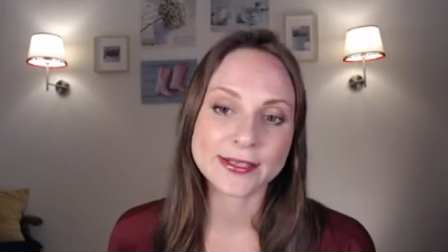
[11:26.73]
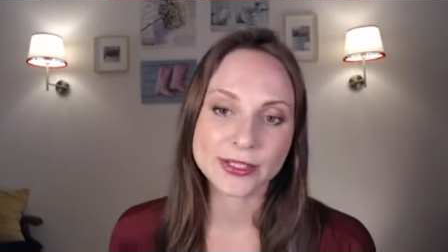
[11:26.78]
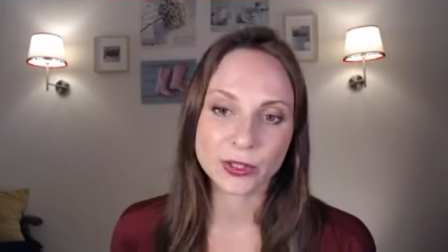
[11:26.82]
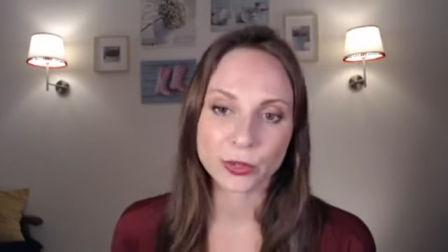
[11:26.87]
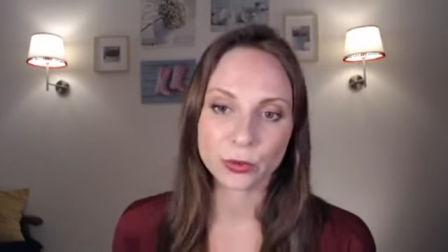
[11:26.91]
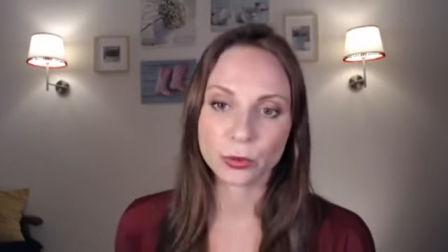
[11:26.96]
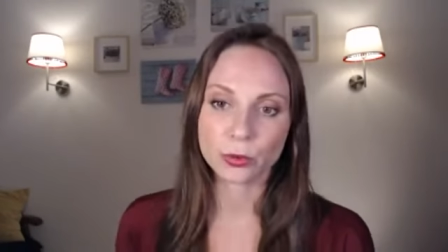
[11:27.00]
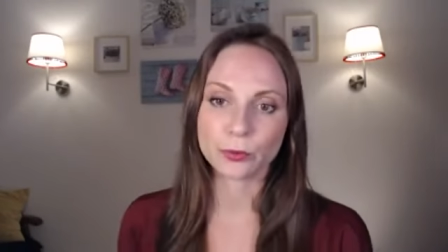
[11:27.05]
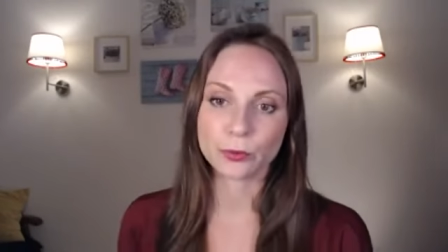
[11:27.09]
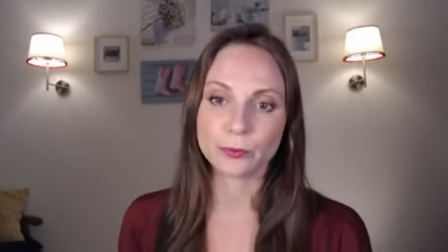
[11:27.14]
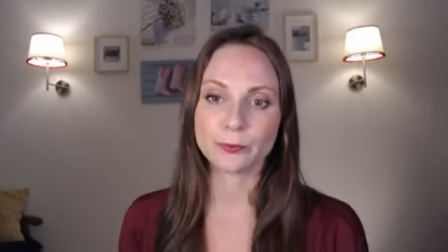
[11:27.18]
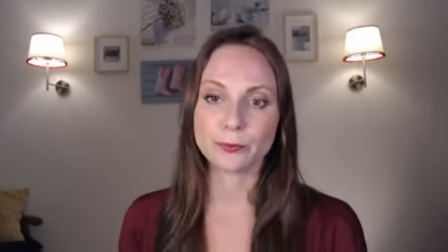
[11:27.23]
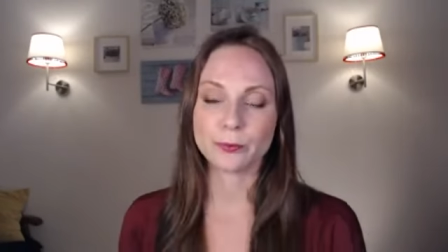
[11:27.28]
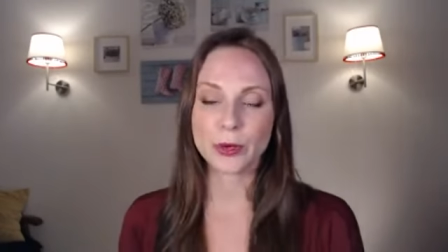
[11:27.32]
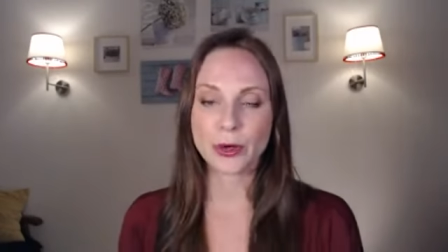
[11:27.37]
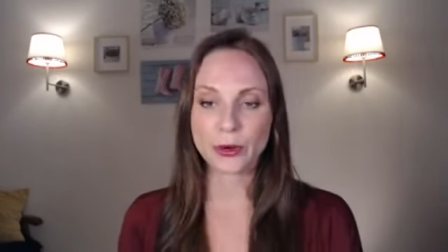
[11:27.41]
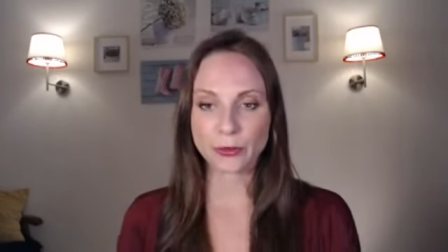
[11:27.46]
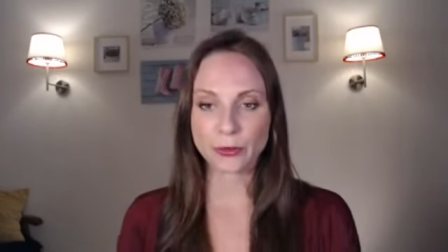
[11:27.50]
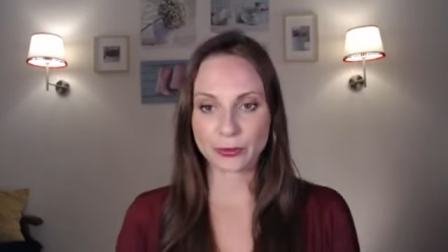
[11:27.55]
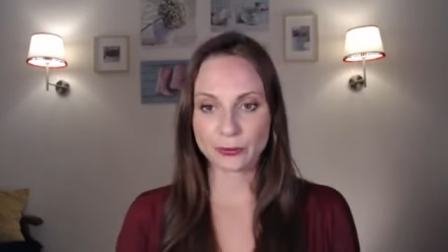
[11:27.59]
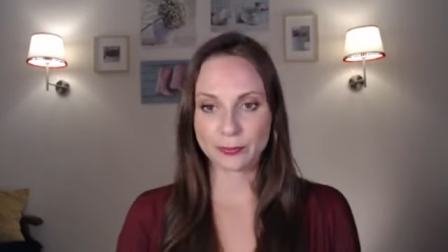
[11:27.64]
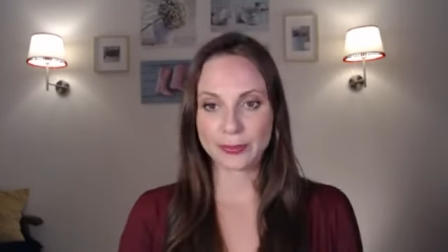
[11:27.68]
So
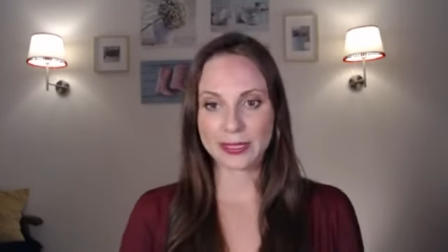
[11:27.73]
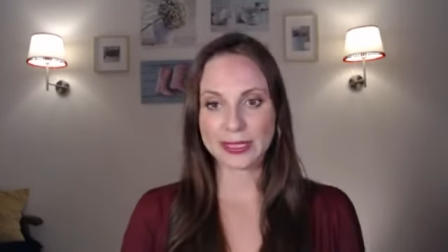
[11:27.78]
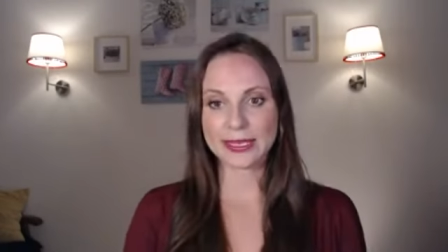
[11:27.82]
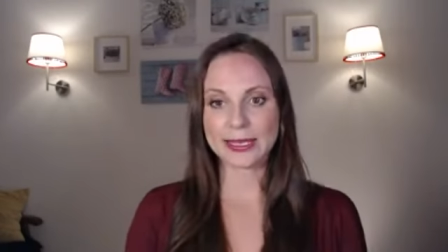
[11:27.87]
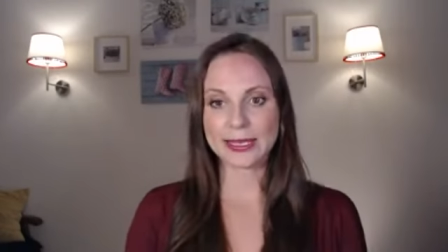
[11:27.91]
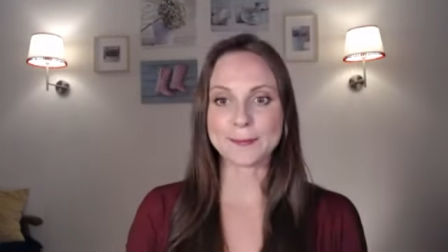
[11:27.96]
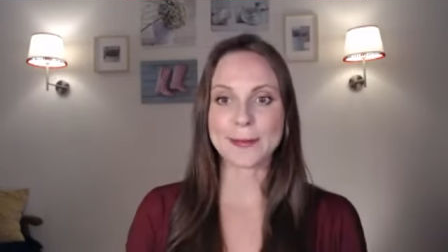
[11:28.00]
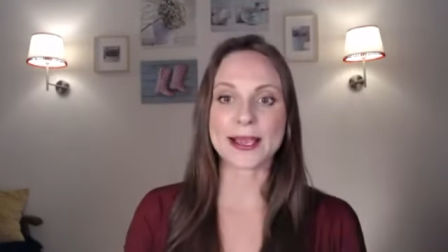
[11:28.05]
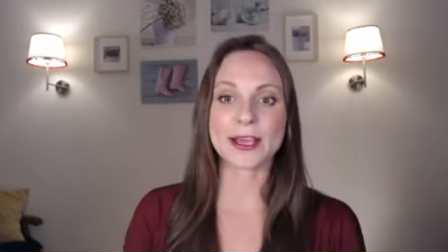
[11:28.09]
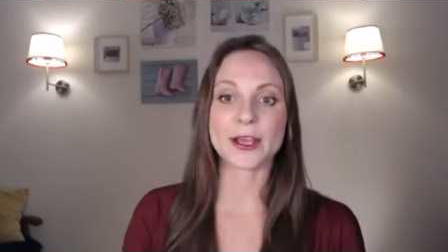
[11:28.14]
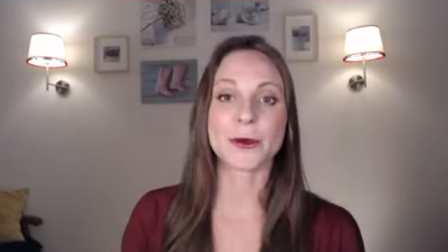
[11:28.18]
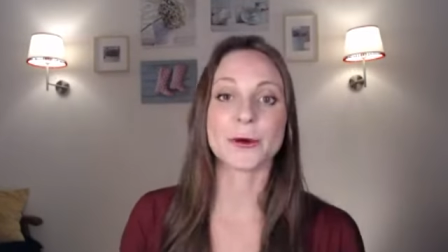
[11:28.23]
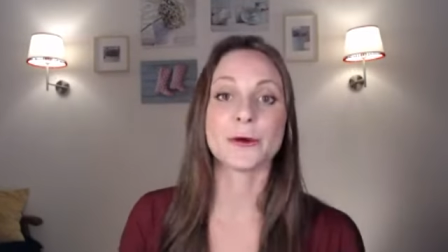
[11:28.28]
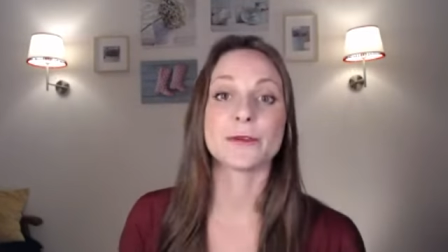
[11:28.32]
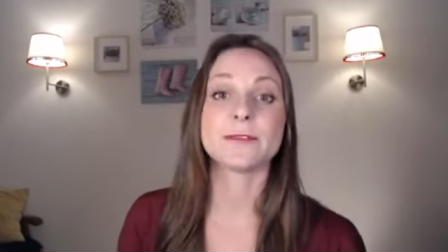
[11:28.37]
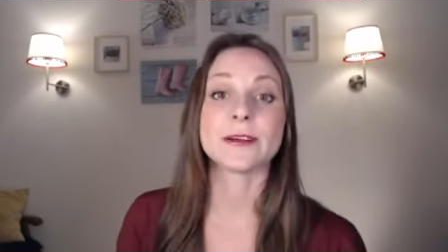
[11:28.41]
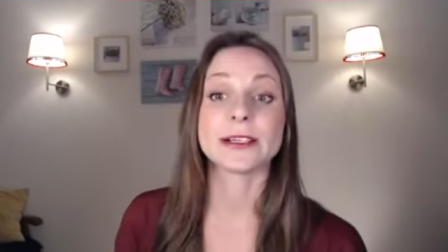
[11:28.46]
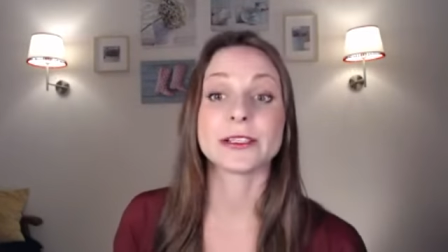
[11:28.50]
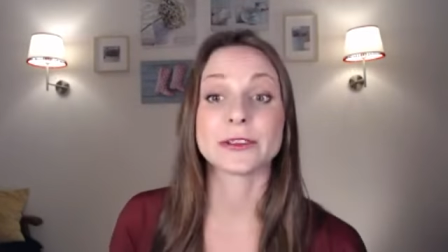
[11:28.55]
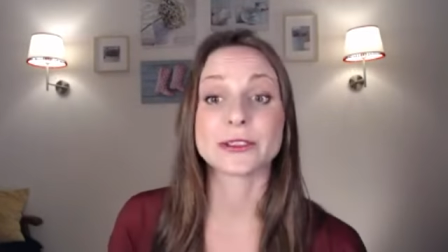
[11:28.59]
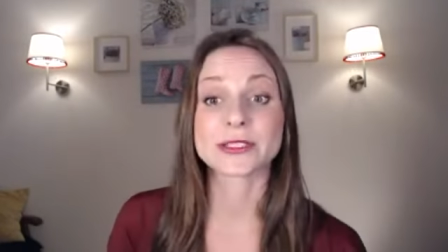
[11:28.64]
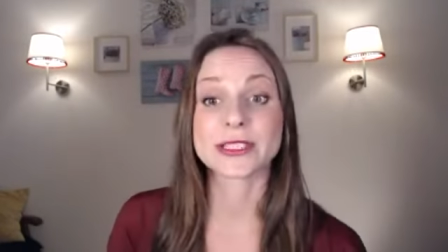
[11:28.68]
both me and my
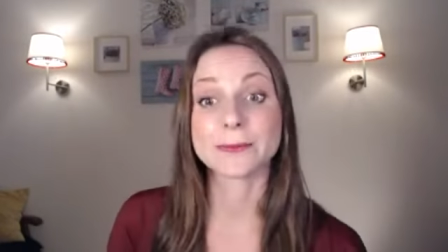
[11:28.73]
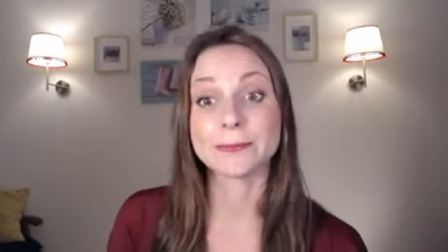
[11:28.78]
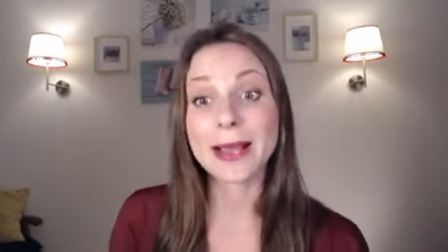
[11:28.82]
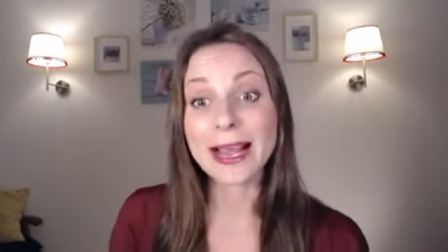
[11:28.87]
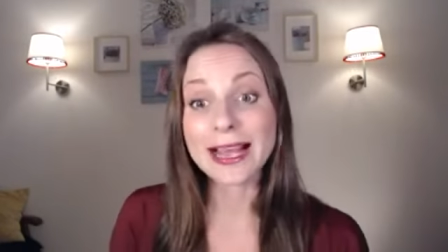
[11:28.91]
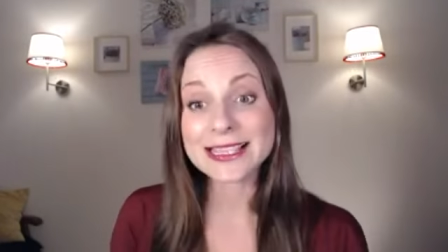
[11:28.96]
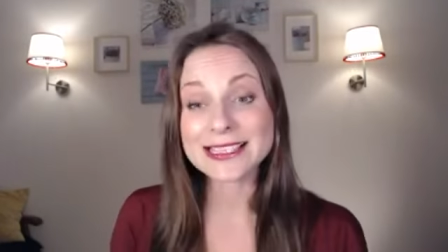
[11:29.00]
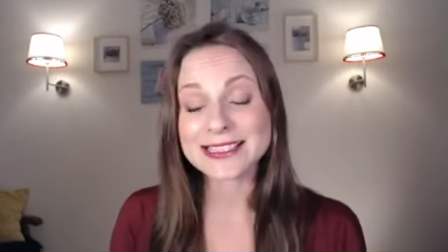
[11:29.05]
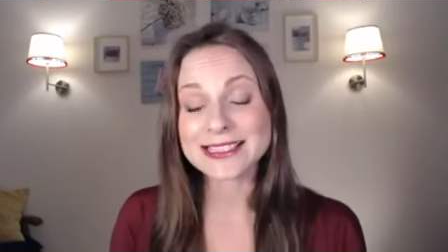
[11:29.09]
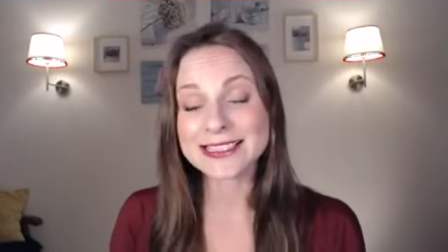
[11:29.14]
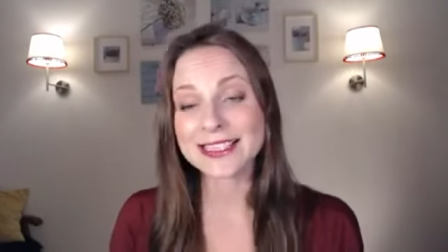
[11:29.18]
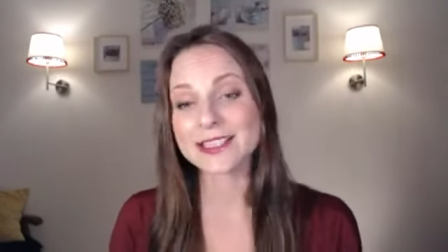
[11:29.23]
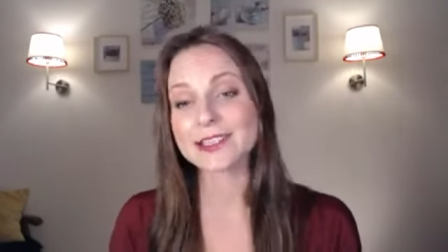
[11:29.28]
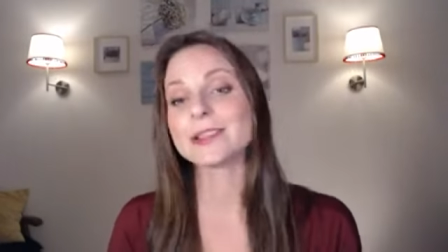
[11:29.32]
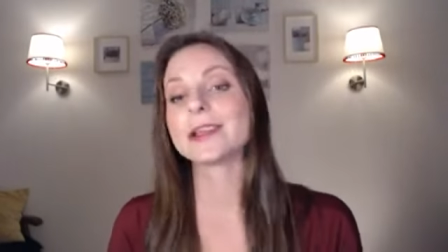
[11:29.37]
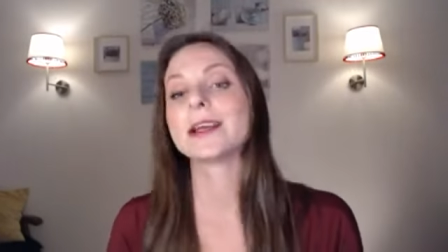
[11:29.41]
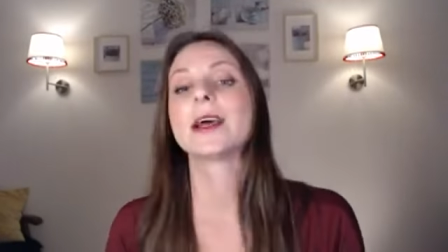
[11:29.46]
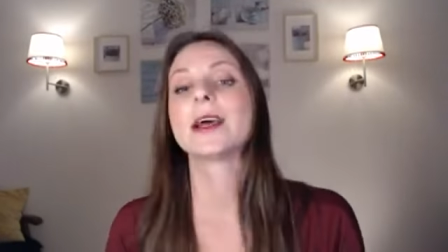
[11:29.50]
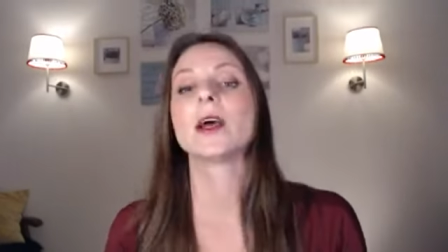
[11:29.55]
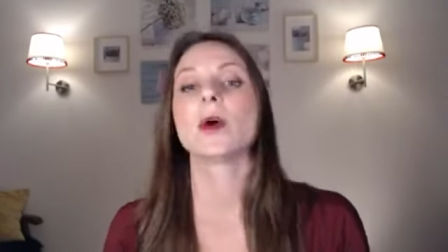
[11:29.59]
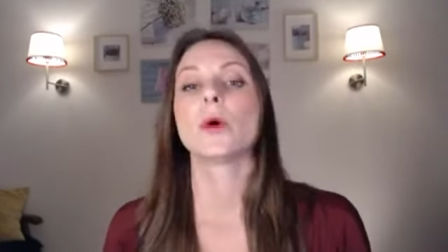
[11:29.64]
co-founder Sebastian,